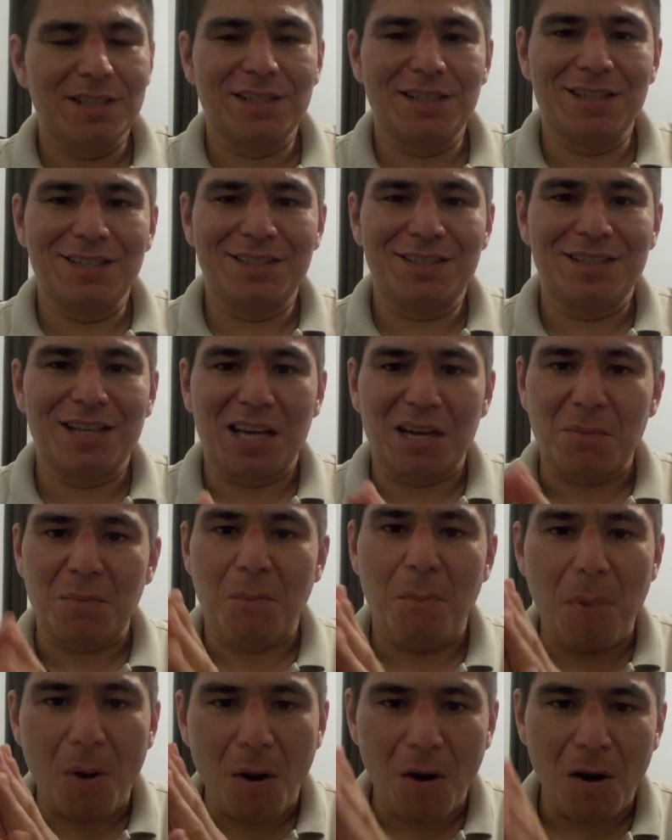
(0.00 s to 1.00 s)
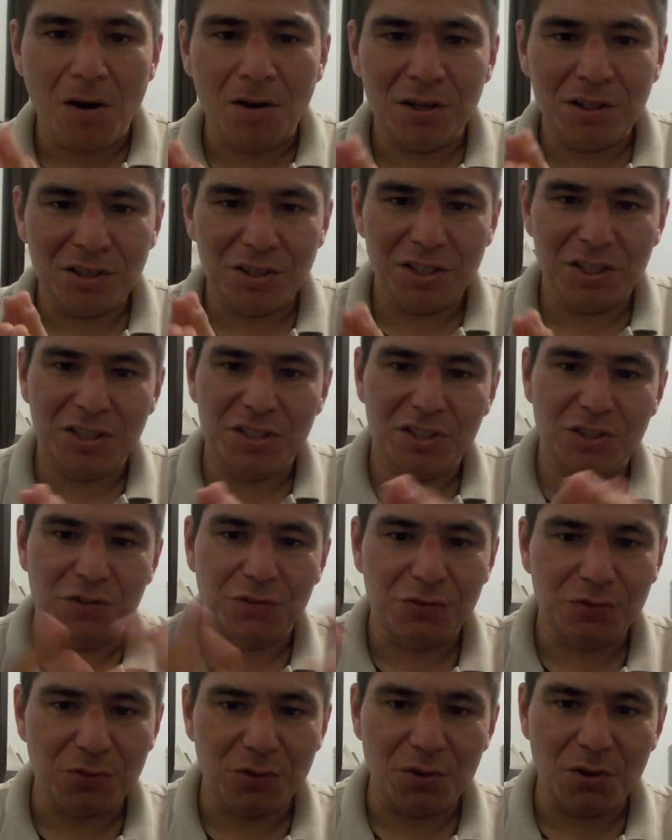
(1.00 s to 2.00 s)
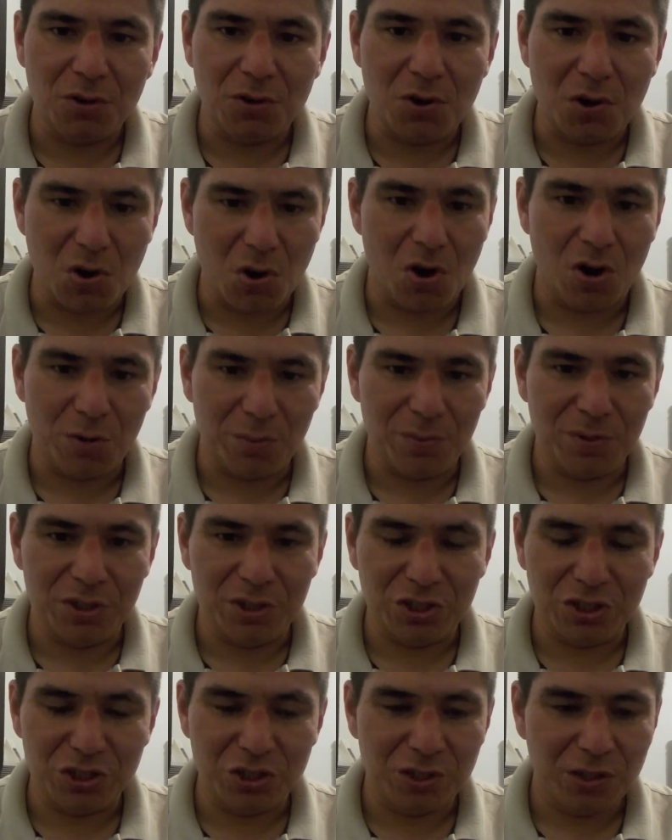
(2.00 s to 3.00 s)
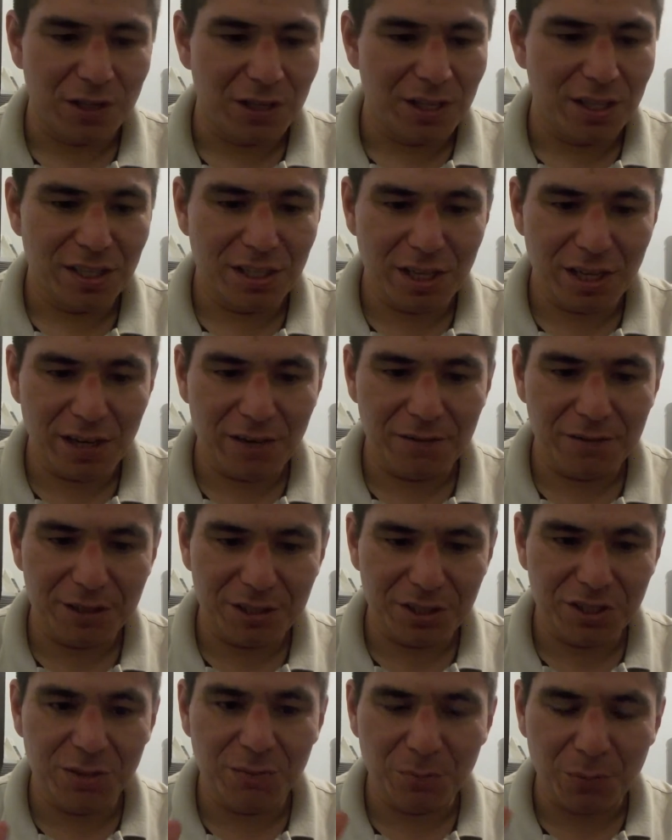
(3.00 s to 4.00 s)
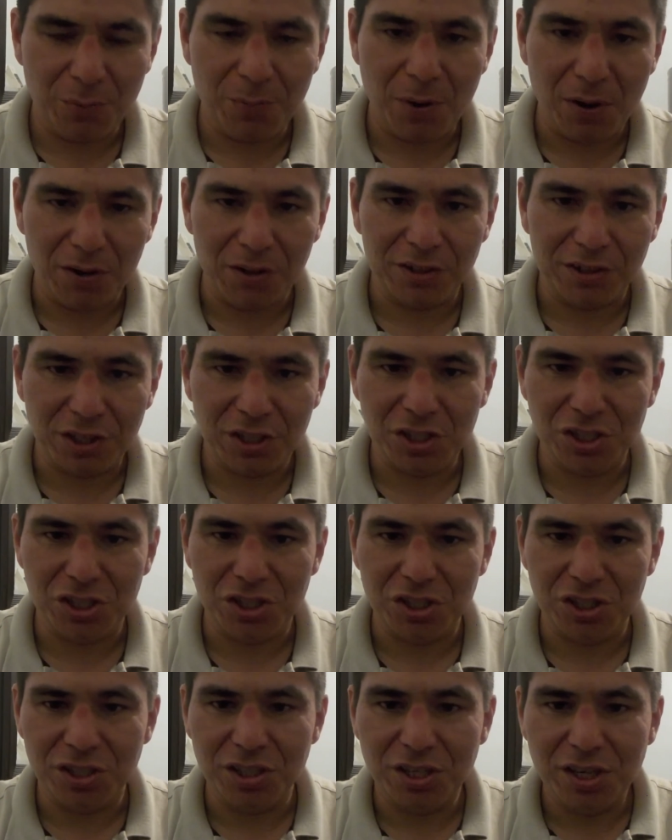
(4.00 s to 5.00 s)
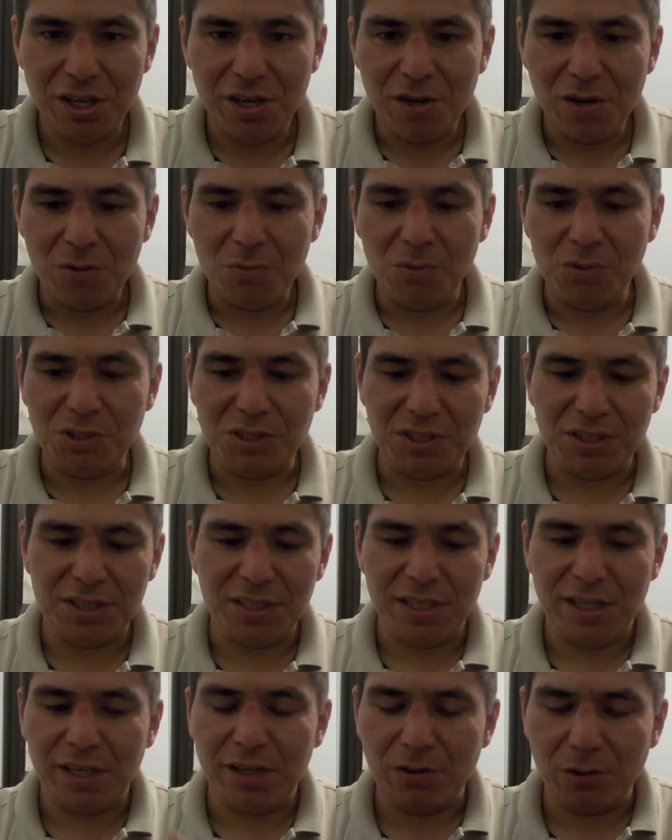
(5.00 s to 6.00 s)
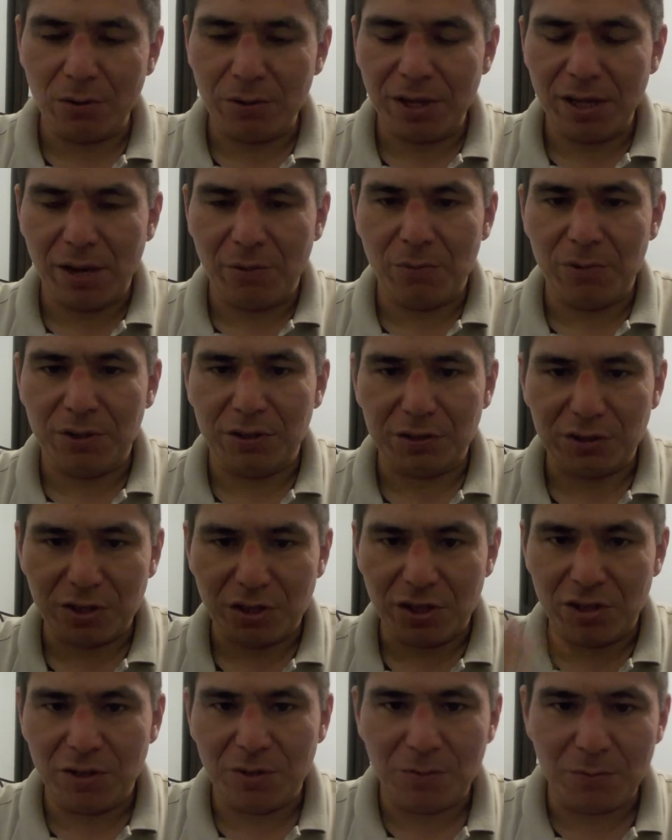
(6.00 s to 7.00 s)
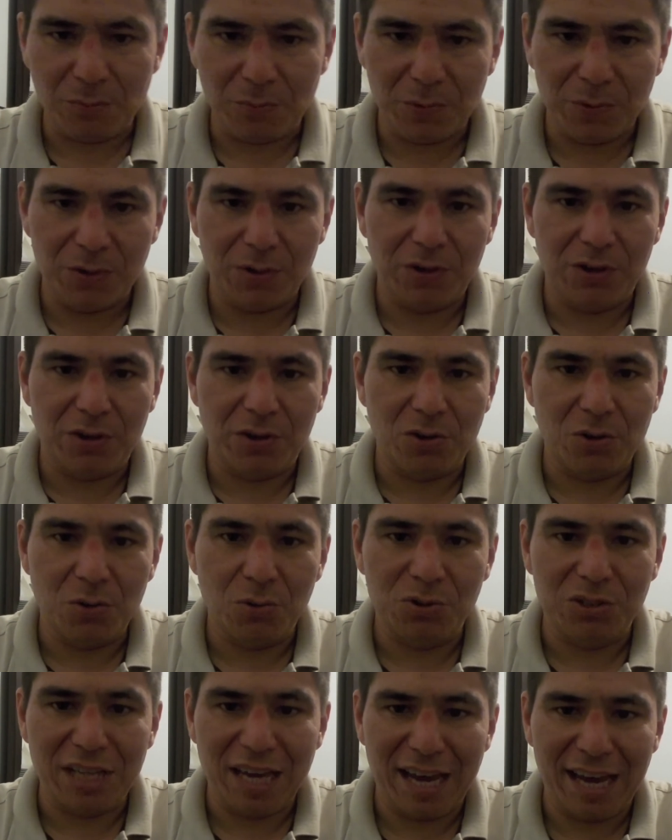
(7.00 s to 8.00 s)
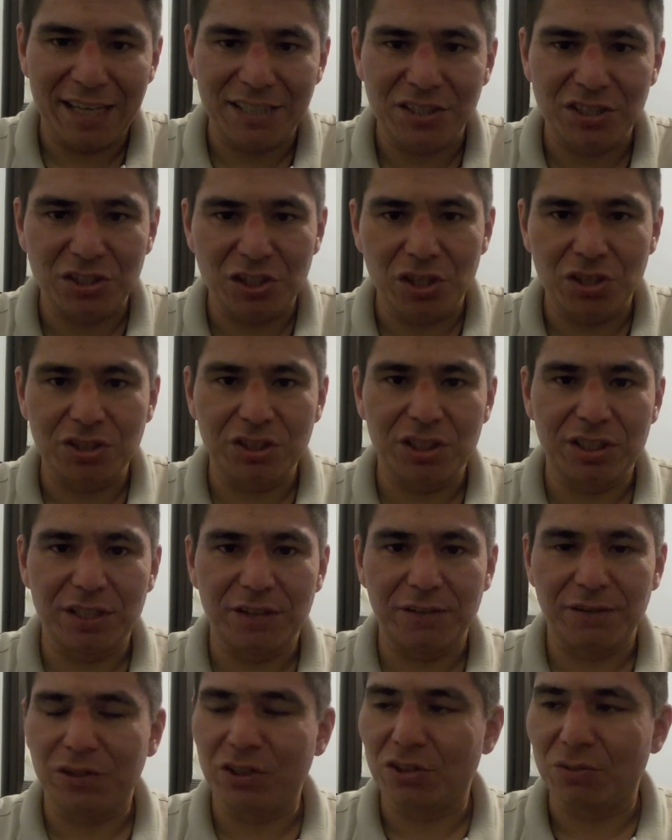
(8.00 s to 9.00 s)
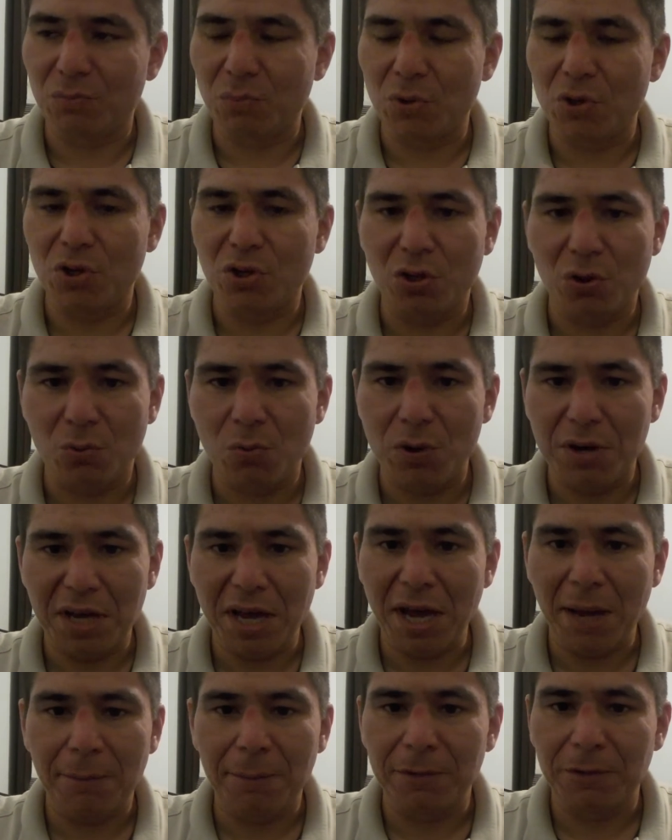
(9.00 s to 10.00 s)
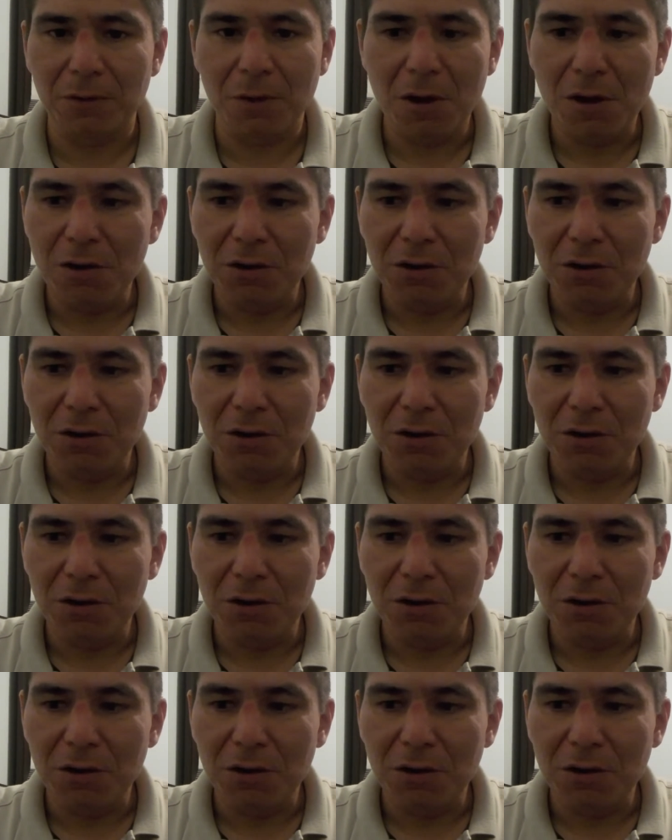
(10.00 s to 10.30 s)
It's like politics is full of garbage. Every simple politician would say, oh yeah, I'm gonna go tax cuts and everything, but look what happened.